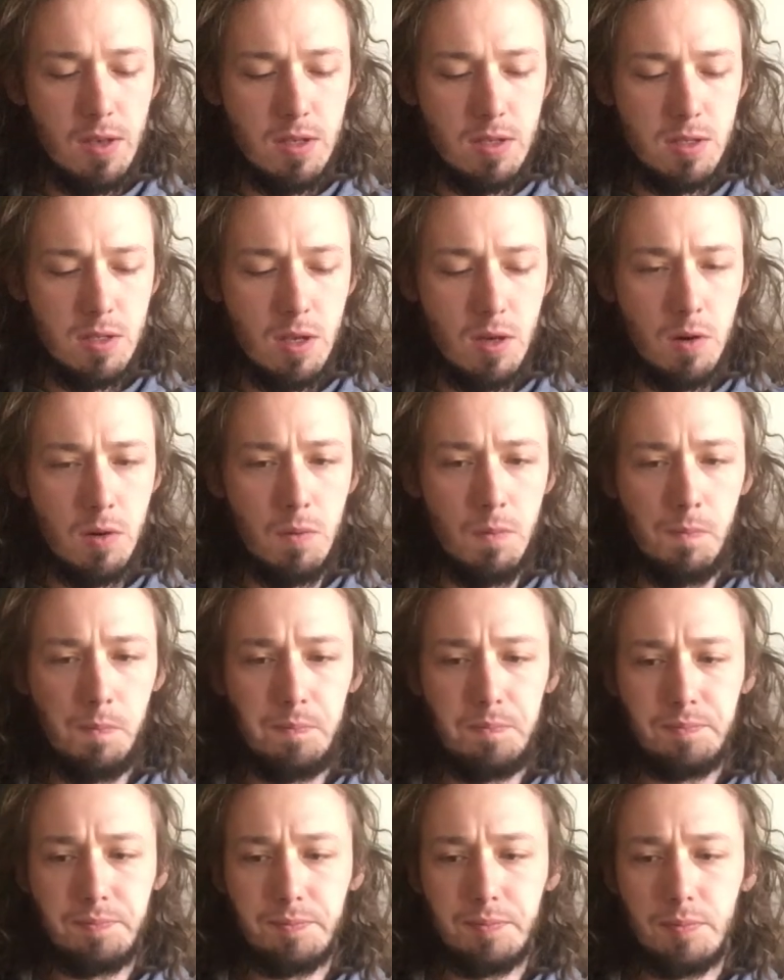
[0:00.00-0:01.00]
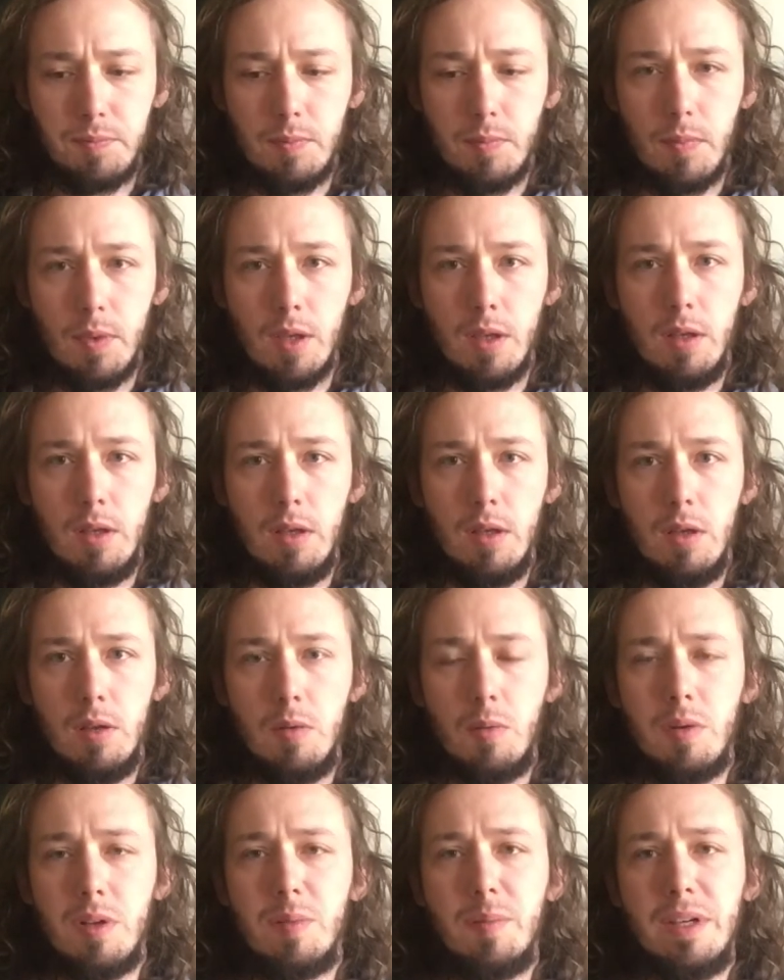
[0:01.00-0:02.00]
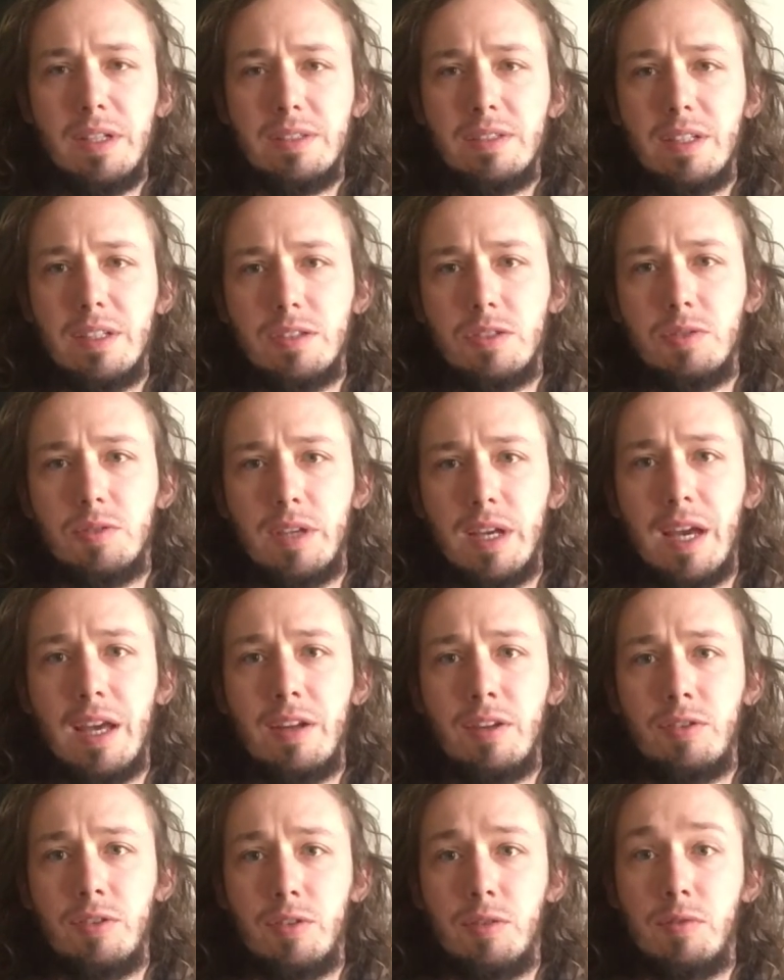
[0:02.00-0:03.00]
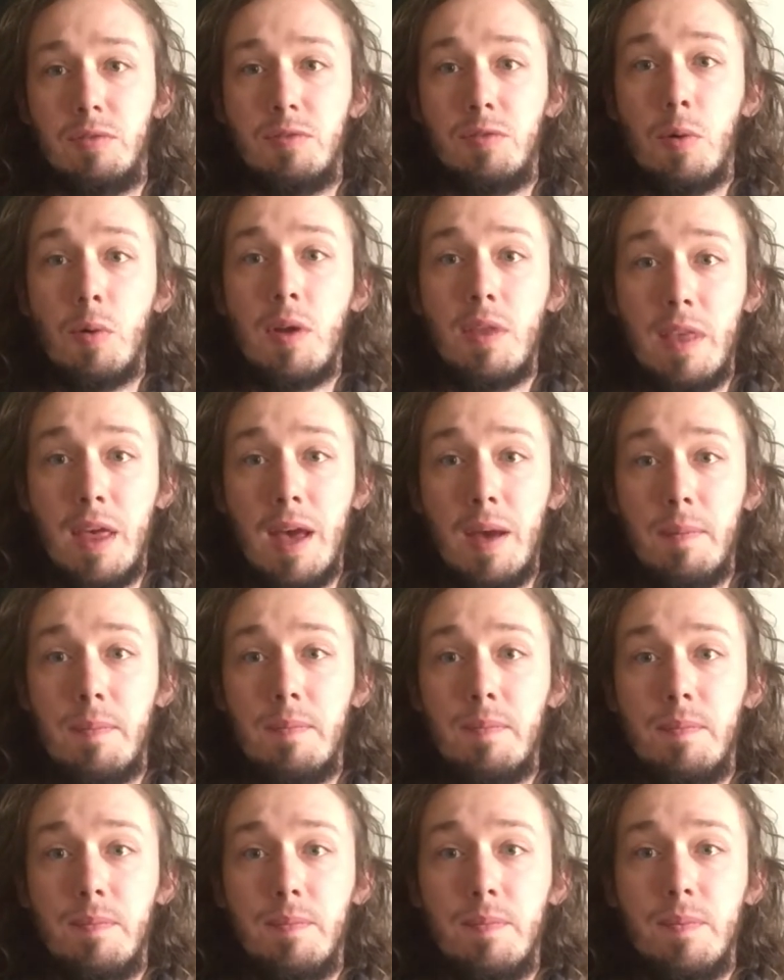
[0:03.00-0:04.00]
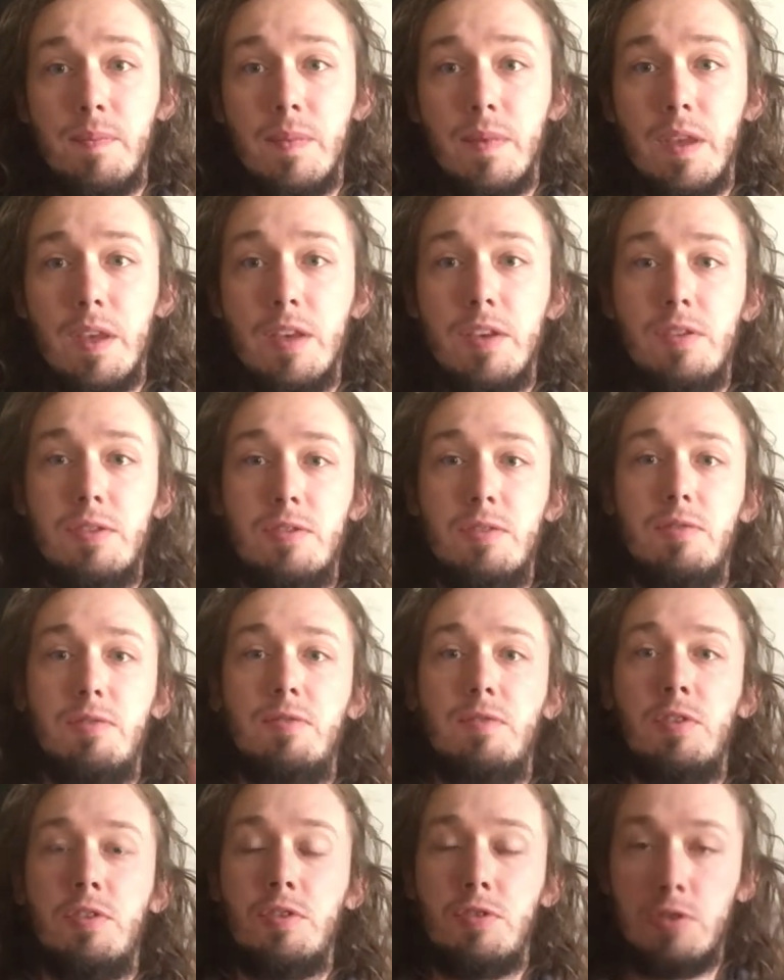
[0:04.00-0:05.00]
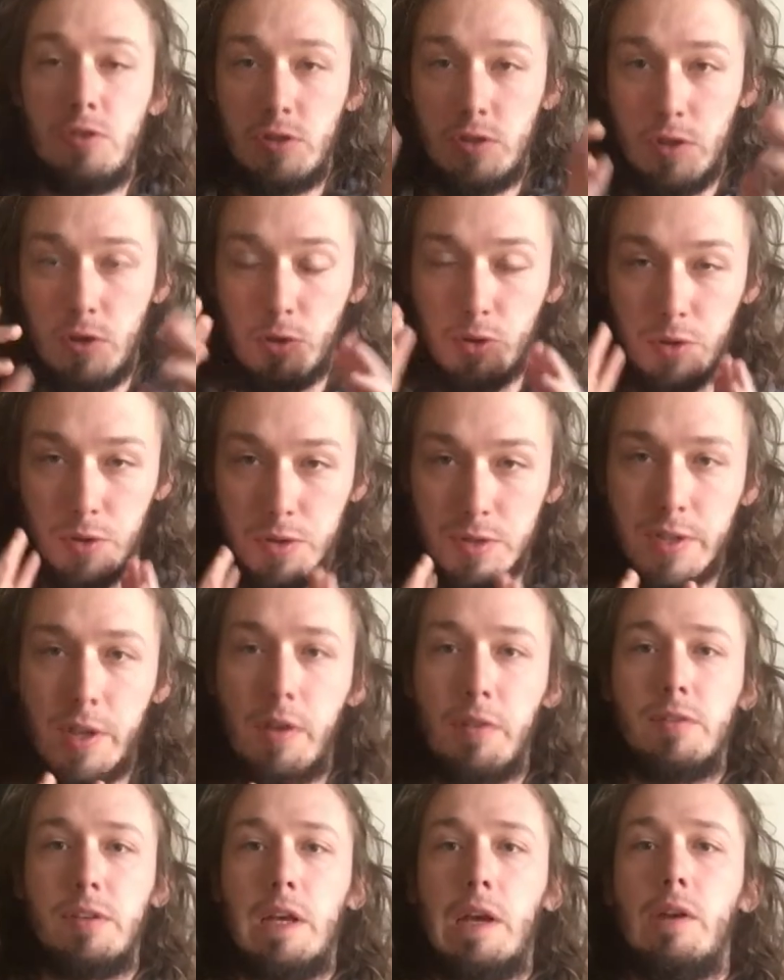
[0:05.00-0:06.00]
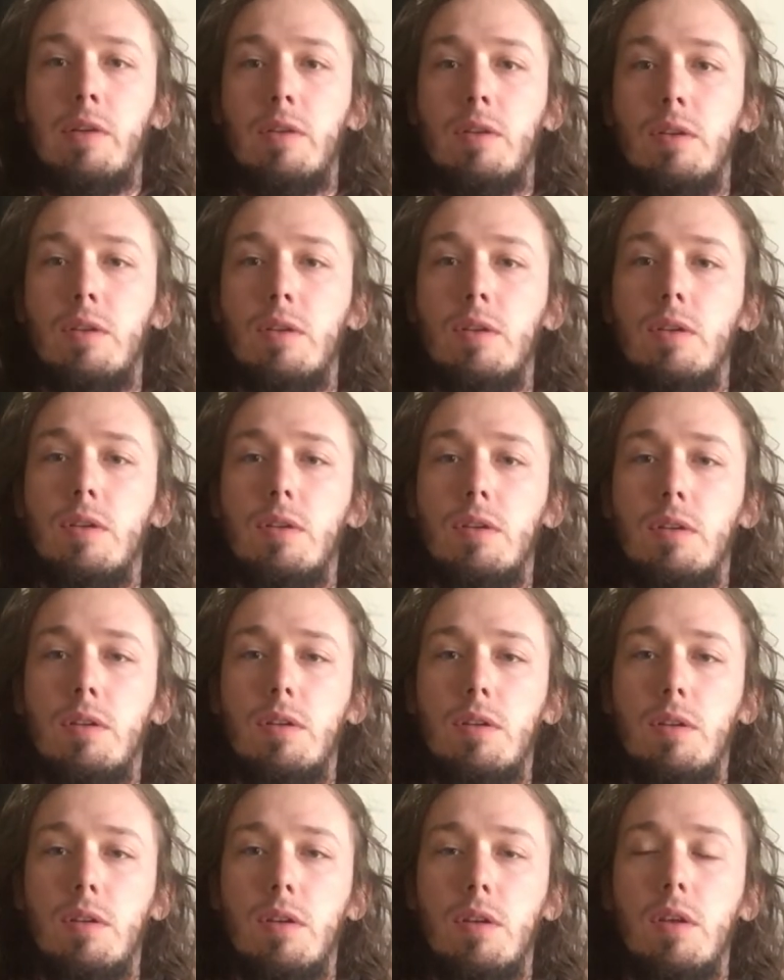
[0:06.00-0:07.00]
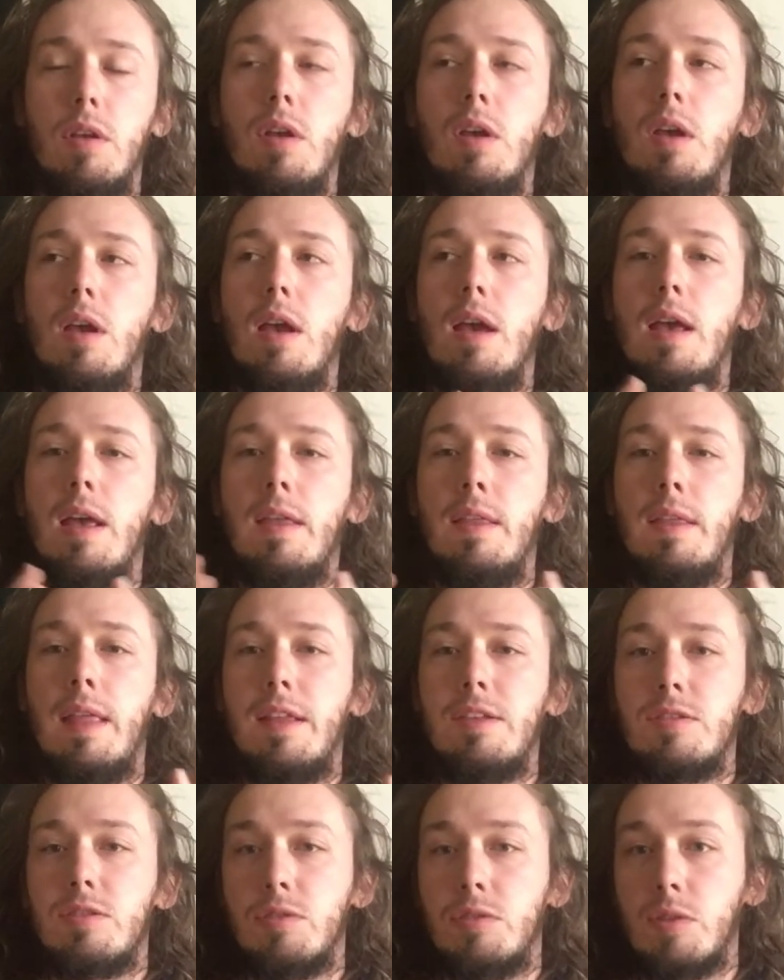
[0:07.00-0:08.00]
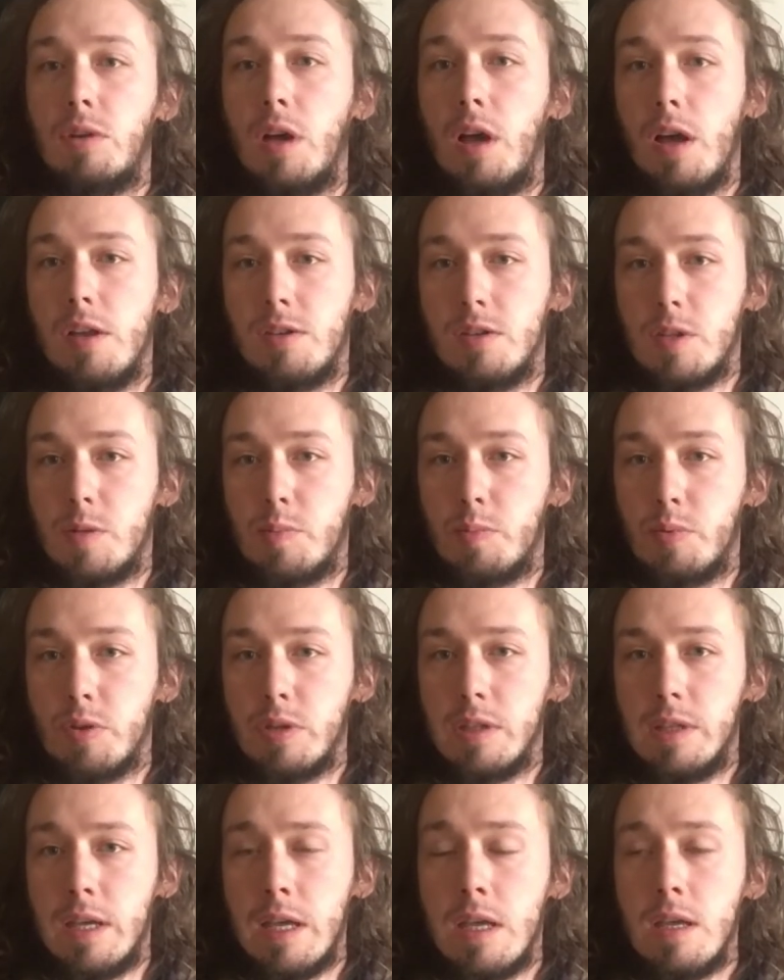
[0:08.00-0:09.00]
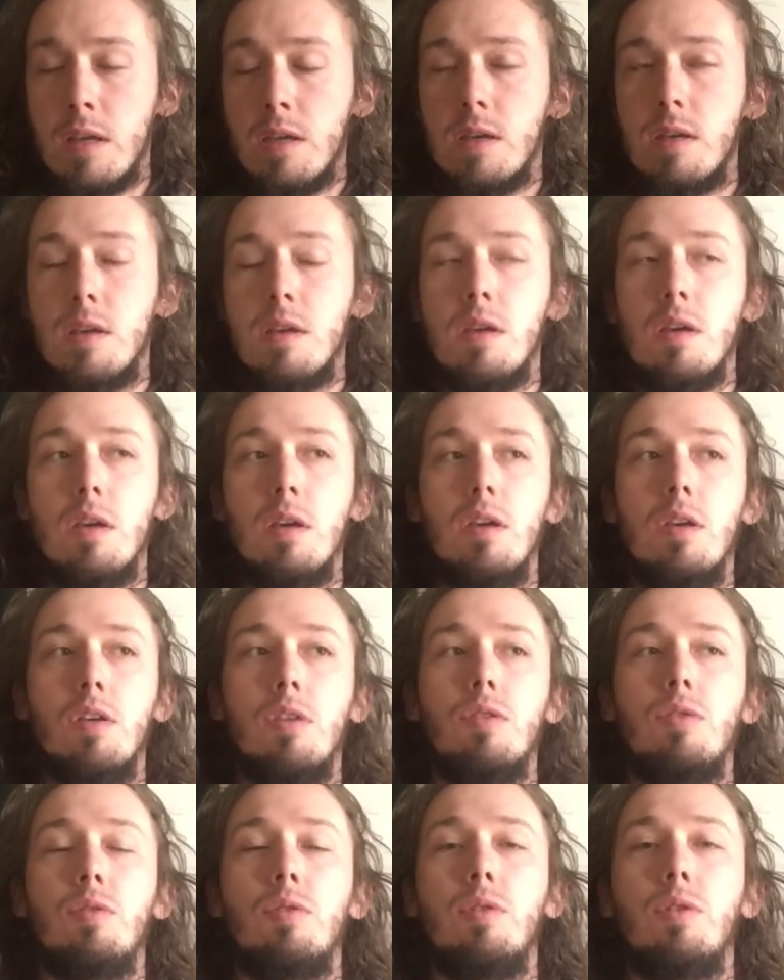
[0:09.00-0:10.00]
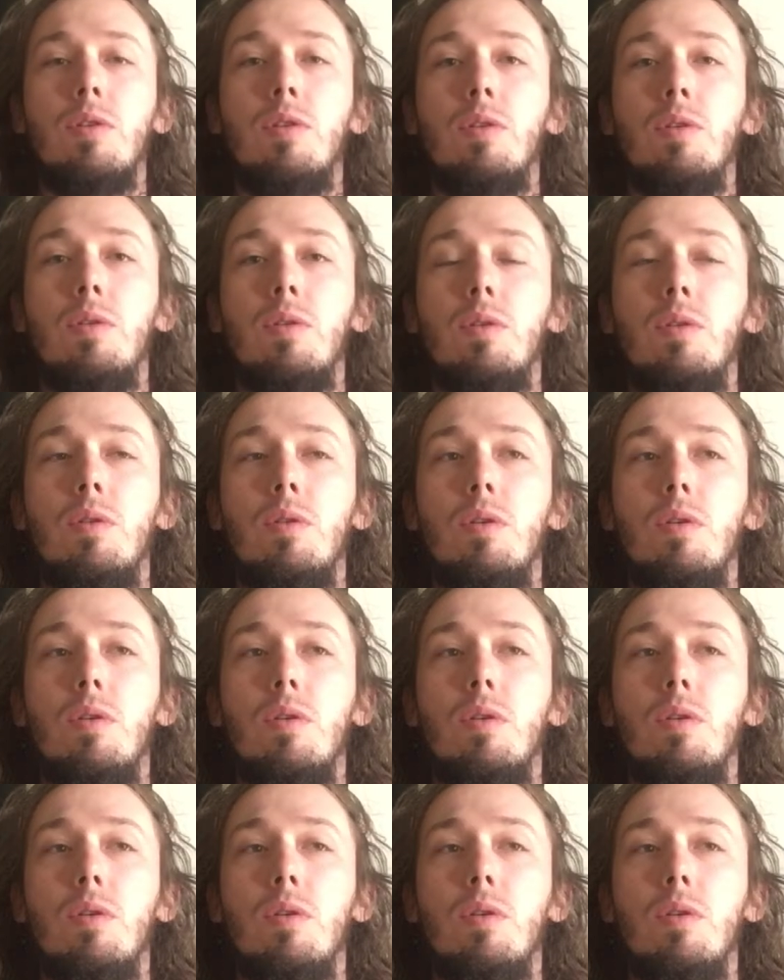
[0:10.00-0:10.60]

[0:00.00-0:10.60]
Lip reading: So one of the best things you can do for them is to first slow yourself down. And that's through conscious breathing, through